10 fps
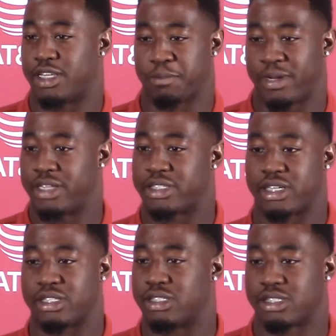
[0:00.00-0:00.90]
He plays like
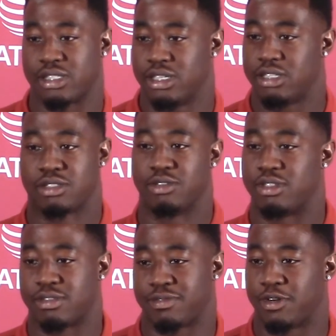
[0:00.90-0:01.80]
he's
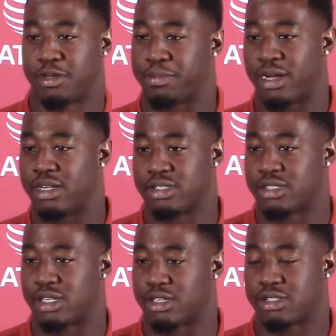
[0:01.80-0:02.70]
240 pounds.
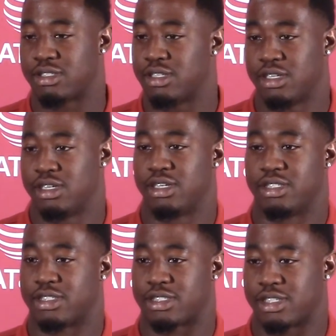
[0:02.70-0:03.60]
Like he
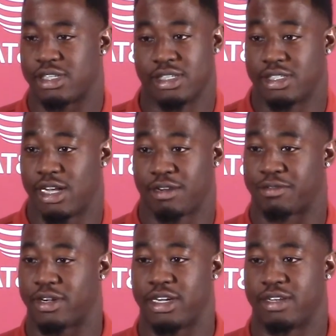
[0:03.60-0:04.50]
just he's not
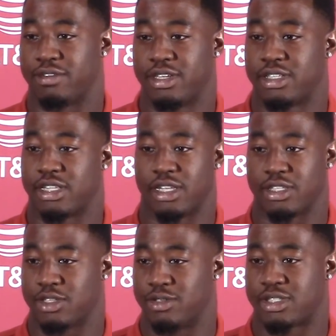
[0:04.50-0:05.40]
afraid of anything. He's
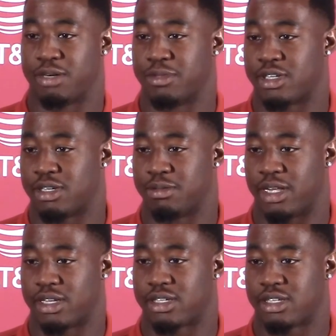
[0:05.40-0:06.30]
always coming to come
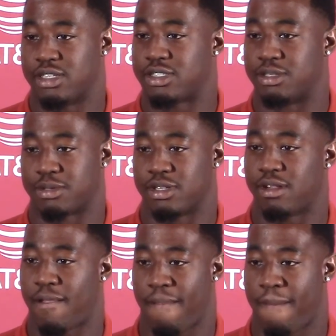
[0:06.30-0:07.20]
like kill something.
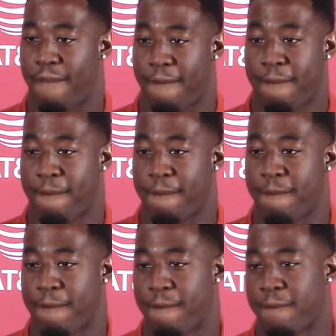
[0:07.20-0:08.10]
Yeah. Do you
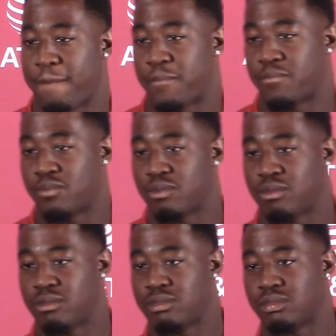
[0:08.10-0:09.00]
remember who, who
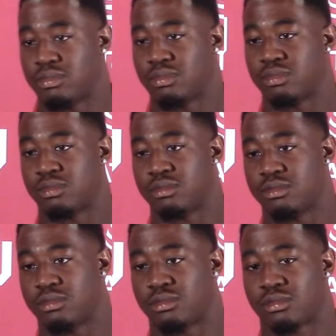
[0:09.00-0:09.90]
first gave him the nickname or
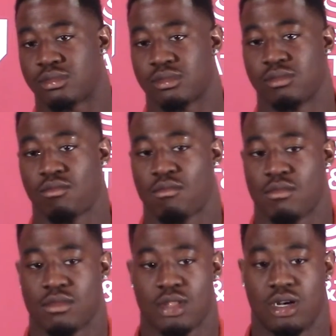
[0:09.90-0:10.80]
anything like that?
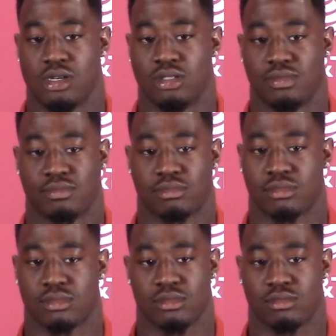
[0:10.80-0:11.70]
Um,
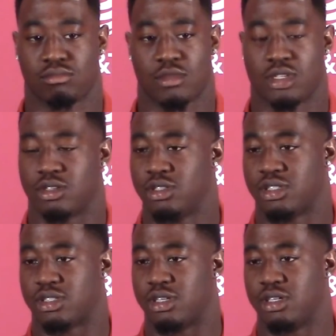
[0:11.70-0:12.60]
so
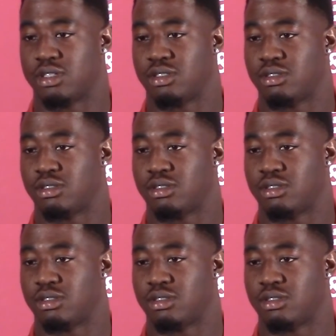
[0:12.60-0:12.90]
just up.